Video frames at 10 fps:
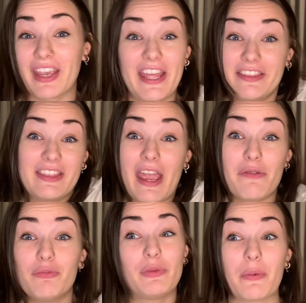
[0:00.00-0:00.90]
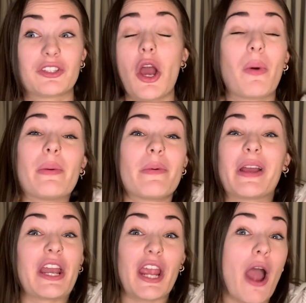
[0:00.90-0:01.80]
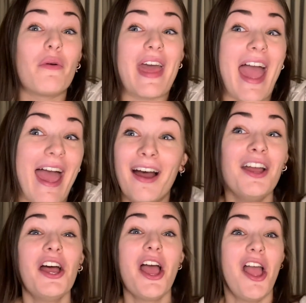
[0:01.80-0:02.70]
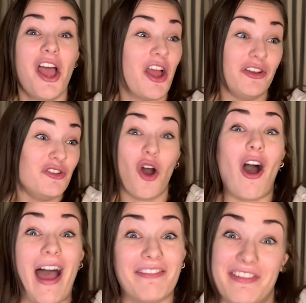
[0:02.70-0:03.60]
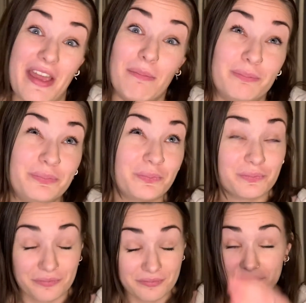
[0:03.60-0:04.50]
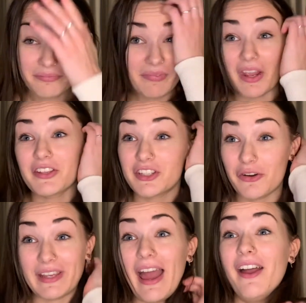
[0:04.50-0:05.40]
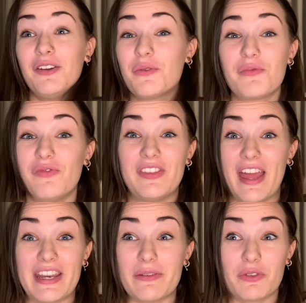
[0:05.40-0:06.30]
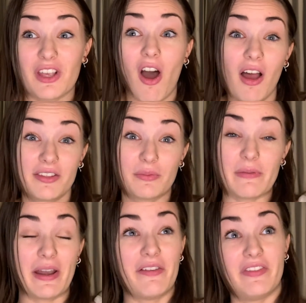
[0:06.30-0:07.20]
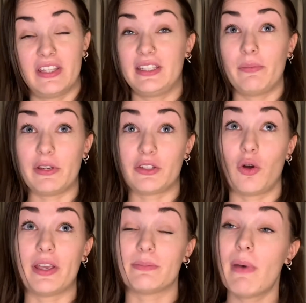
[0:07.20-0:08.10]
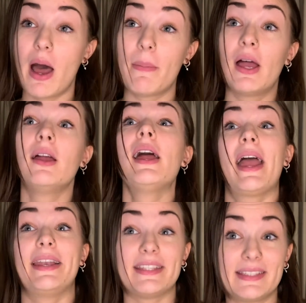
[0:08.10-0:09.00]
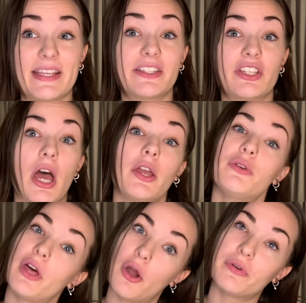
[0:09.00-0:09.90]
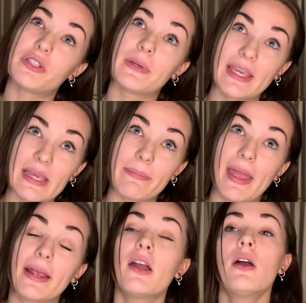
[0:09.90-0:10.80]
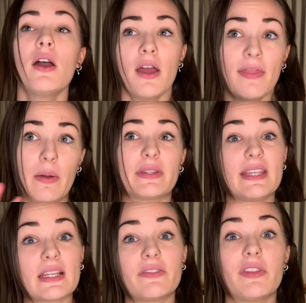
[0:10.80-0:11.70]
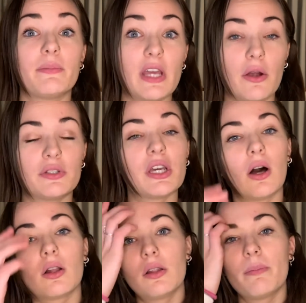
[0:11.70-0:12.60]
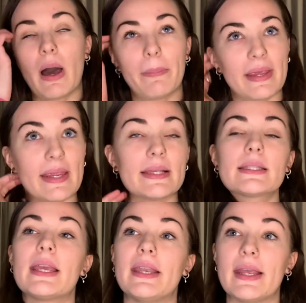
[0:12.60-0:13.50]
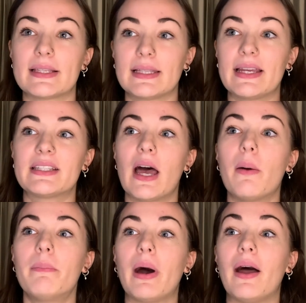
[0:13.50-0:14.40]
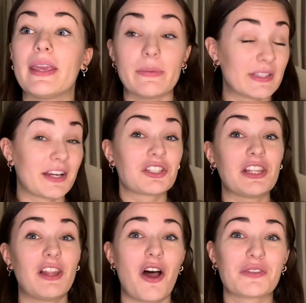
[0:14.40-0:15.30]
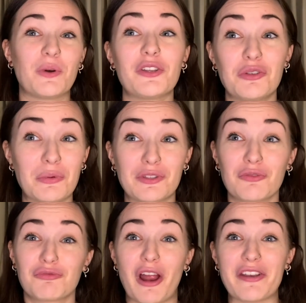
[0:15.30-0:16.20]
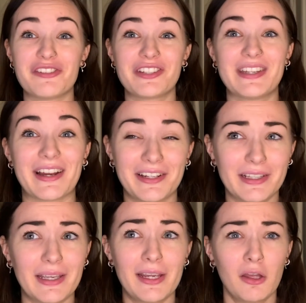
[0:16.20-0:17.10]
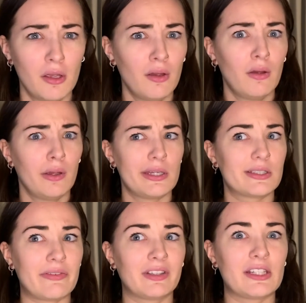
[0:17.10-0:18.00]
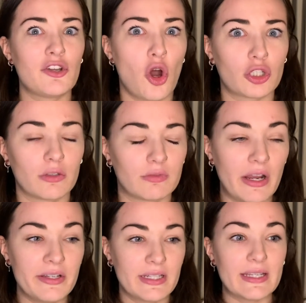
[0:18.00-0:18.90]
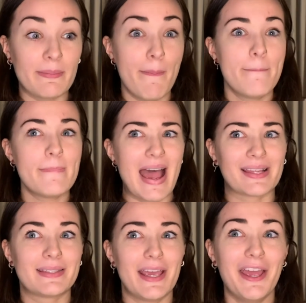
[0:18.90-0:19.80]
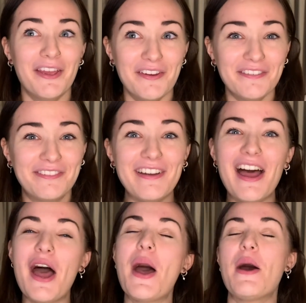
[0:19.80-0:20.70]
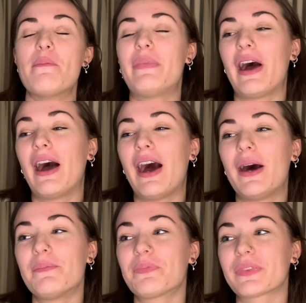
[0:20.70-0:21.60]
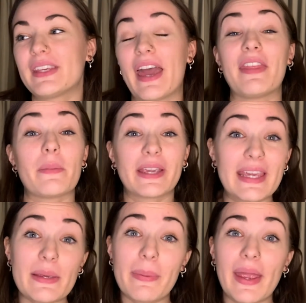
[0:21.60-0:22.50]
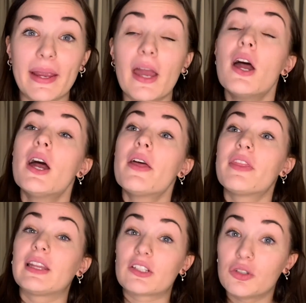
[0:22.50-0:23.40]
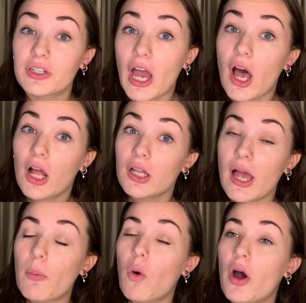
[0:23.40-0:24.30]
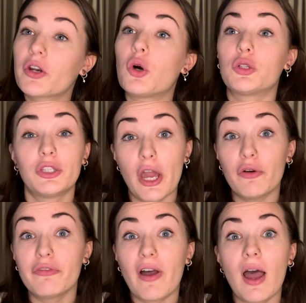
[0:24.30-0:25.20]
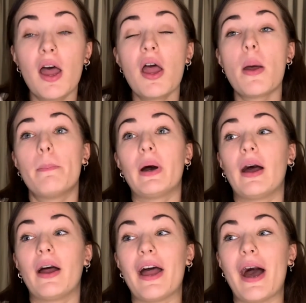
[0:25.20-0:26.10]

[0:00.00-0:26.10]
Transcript: there was no way we were gonna go there and not have him. So yeah, then he was ours. We went and visited, we saw his mum and his sister, who the owners were keeping. There were 6 of them total, puppies, in his litter, but he was actually the last one, so he was the runt, technically. He's definitely not a runt, he's massive. But yeah, they were keeping the little girl one called Nova, but